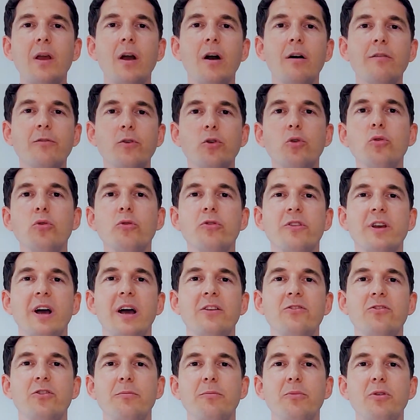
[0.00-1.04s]
Of course,
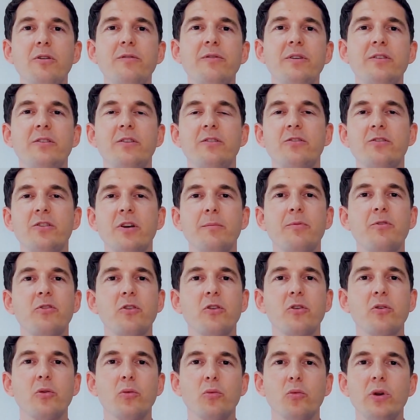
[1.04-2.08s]
as you move into
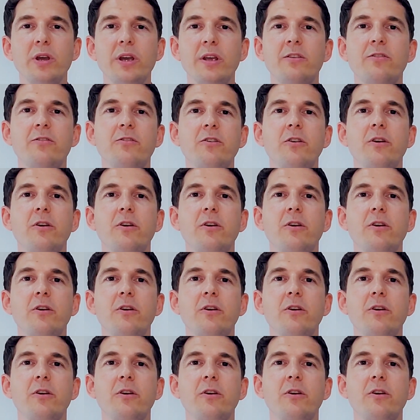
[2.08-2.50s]
subsequent weeks,